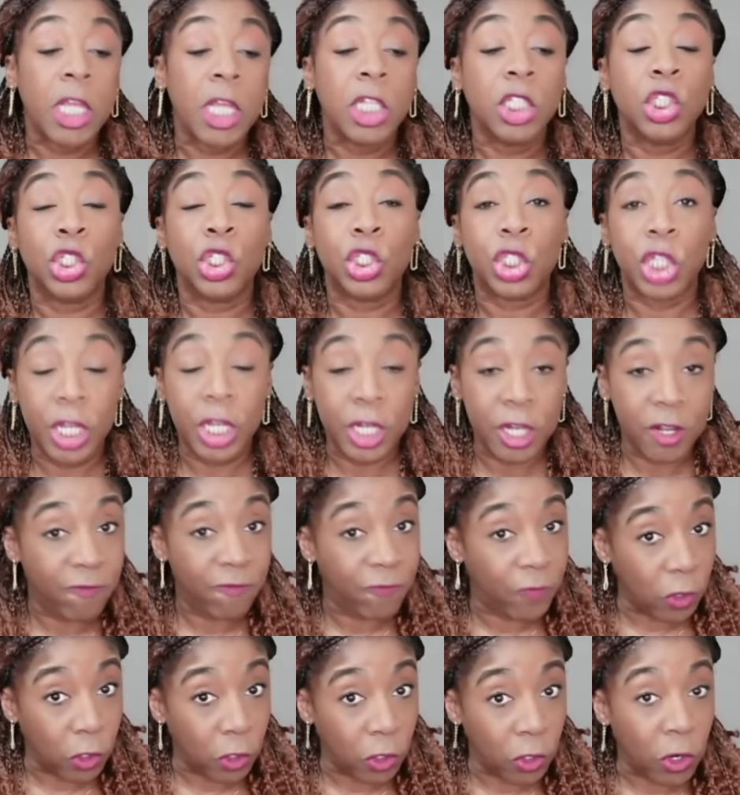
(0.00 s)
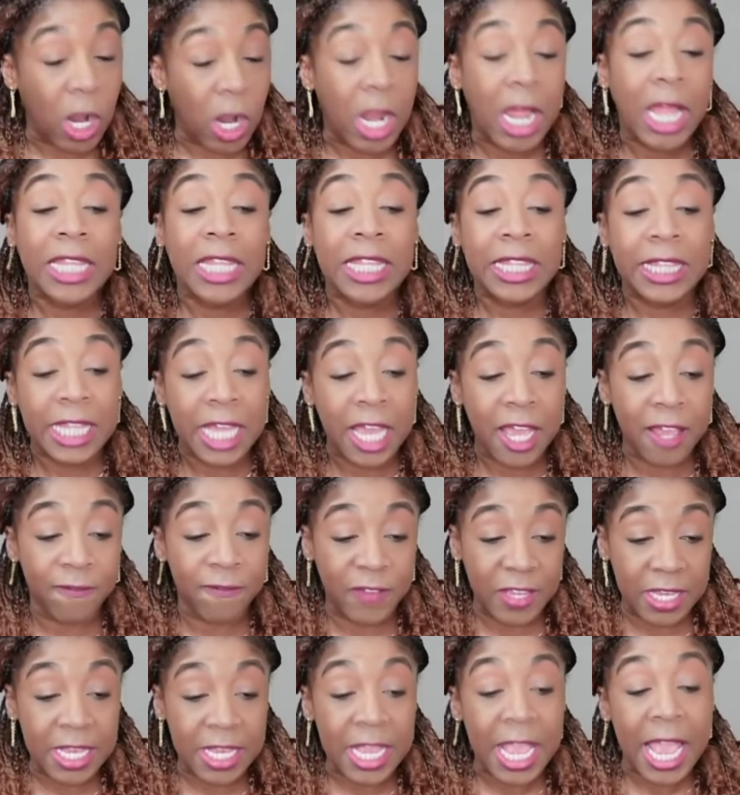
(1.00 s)
Jennifer
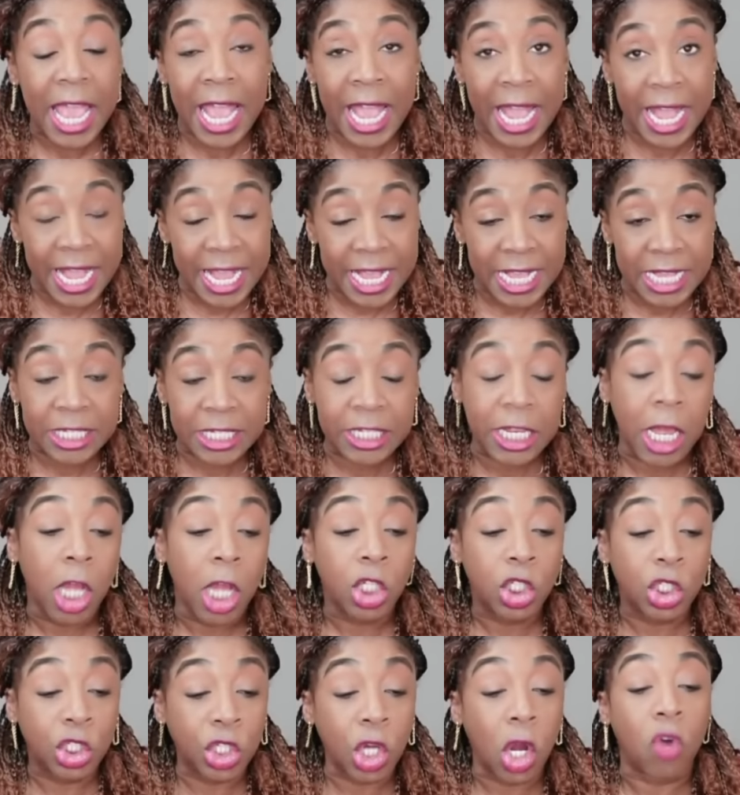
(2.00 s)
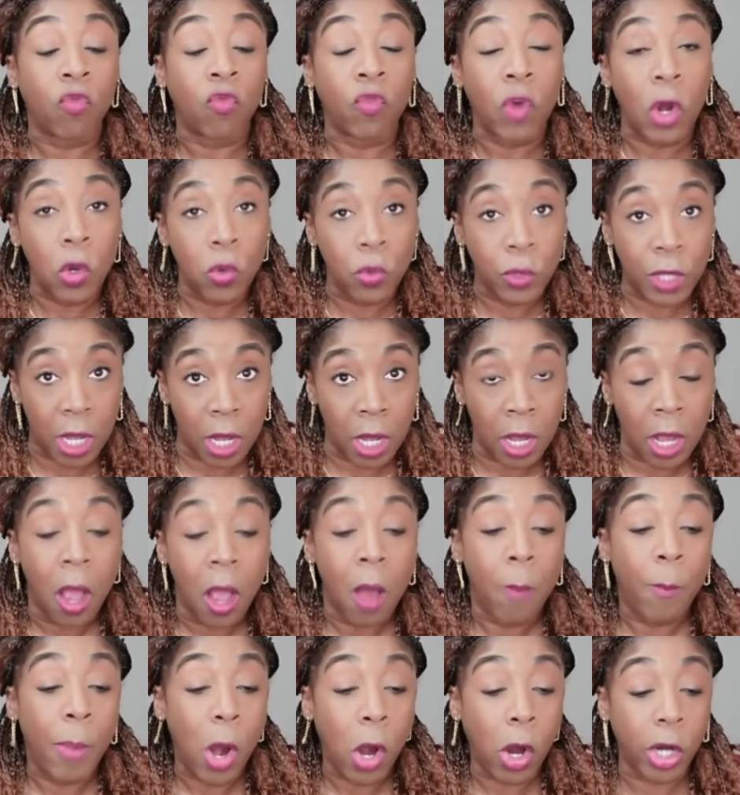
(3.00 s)
Levy and Sharona
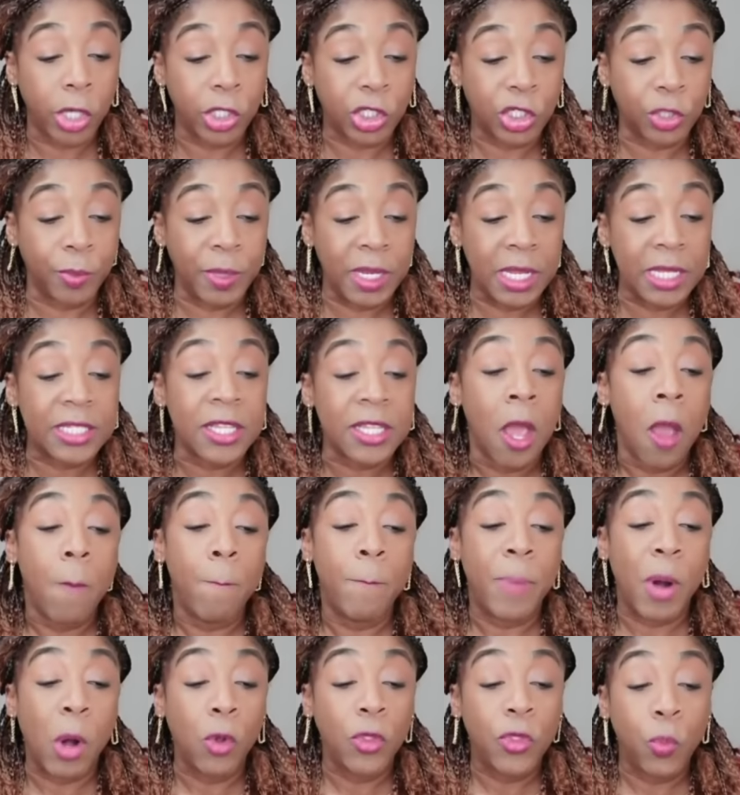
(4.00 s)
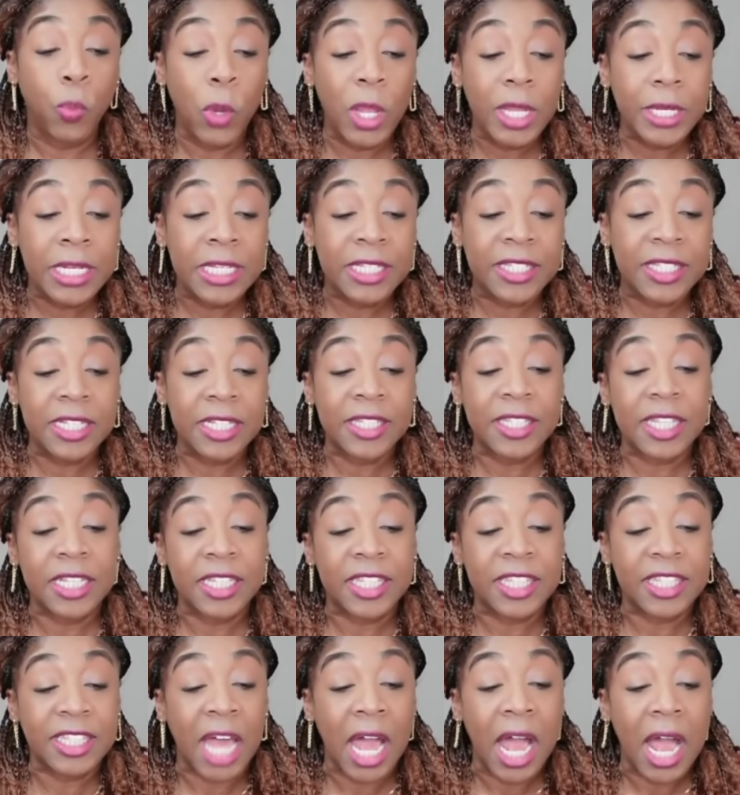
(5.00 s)
Parchment, both witnesses,
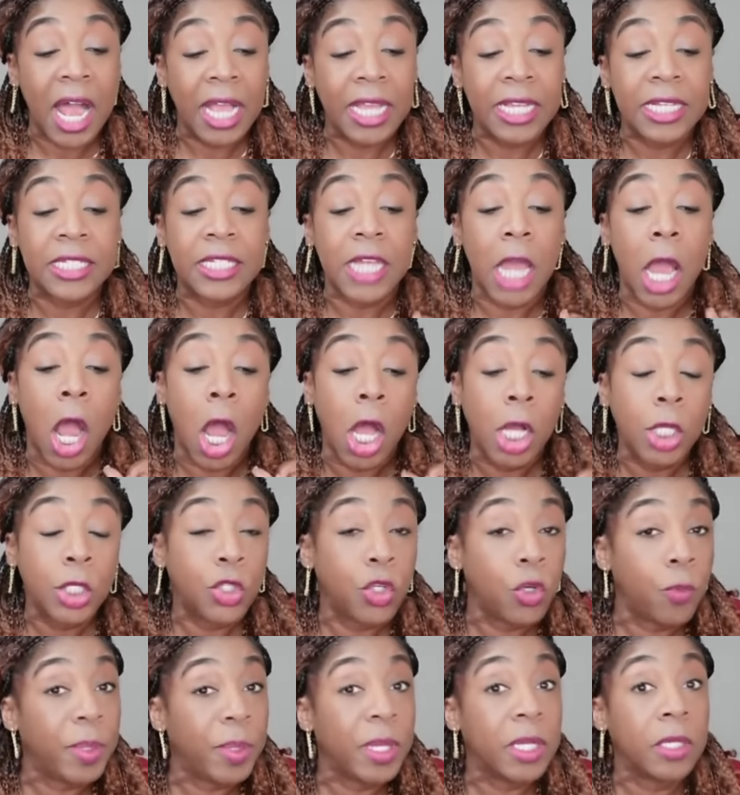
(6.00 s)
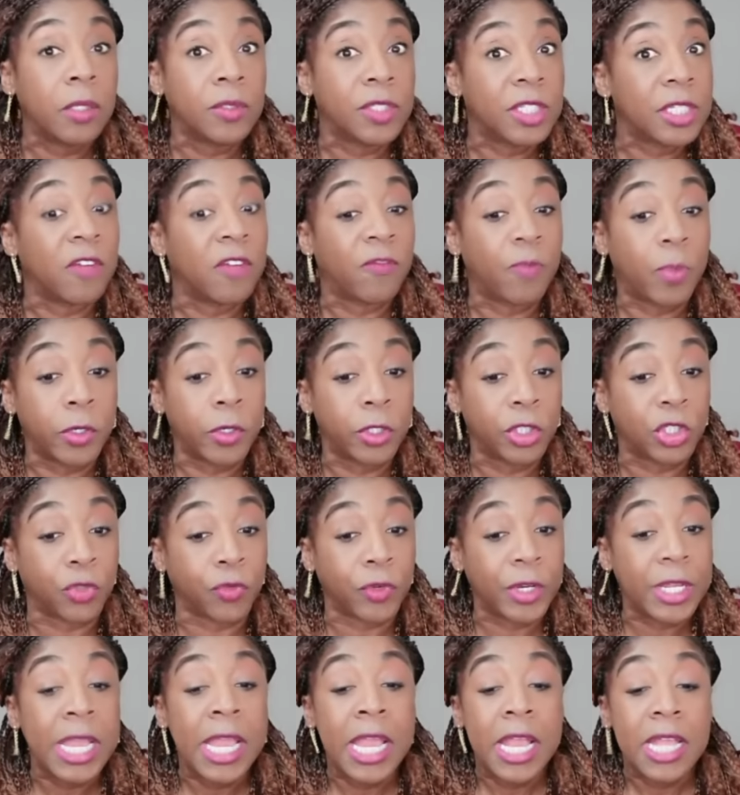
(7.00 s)
signed under penalty of
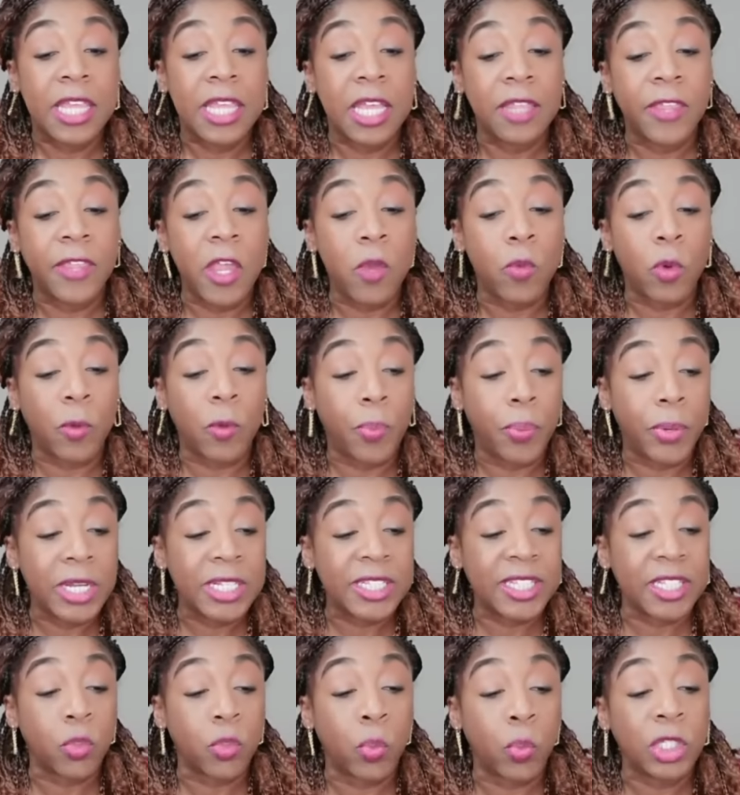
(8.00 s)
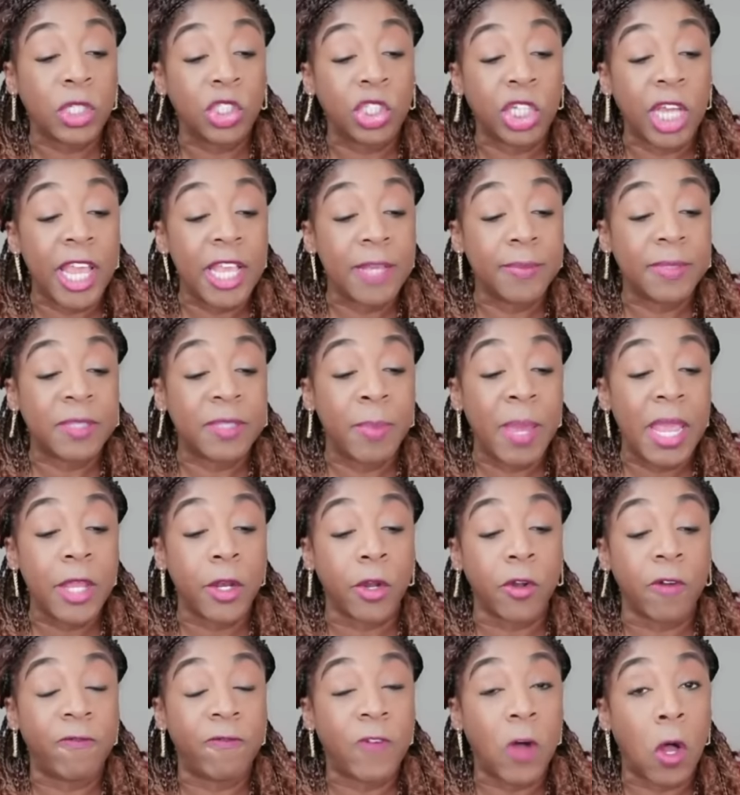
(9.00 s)
perjury that they were present when James made
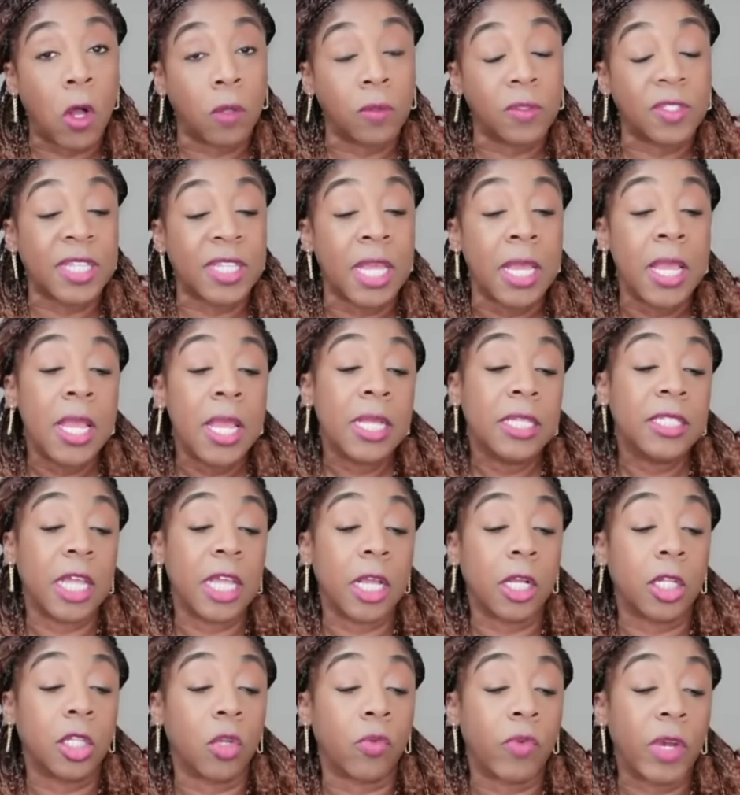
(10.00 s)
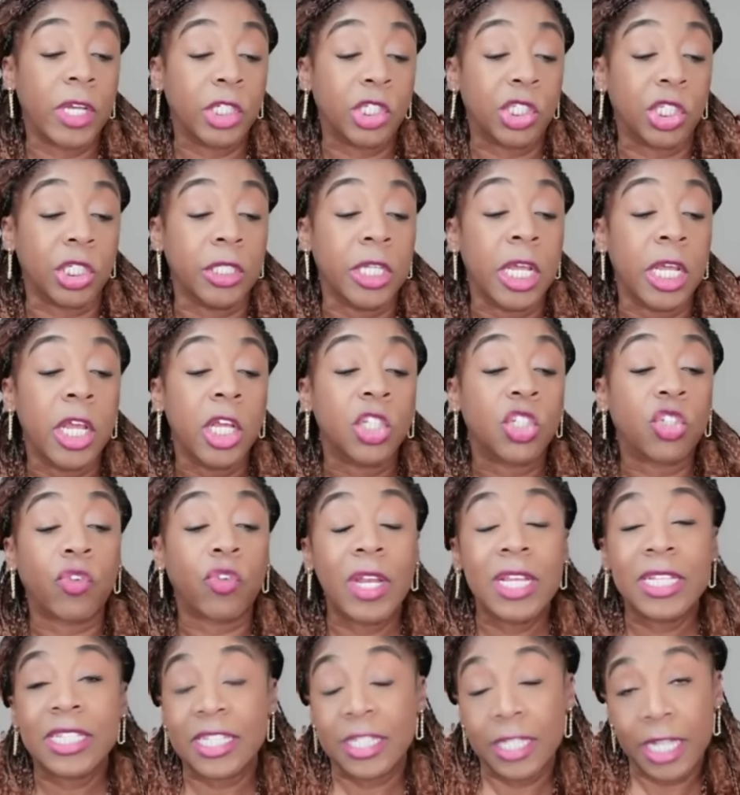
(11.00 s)
her false declaration.
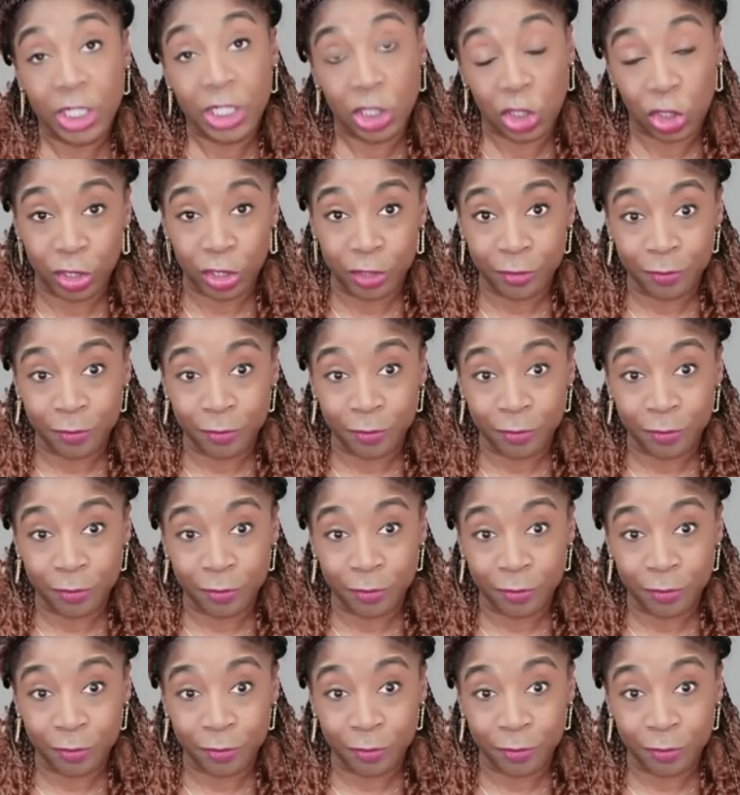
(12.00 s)
Translation: